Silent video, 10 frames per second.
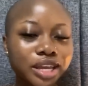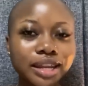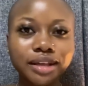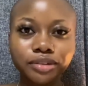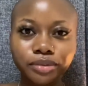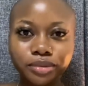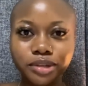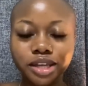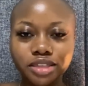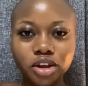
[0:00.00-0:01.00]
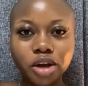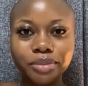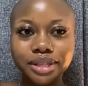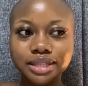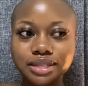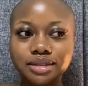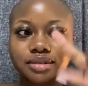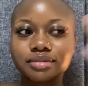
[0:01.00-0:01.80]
and I'll look at the comments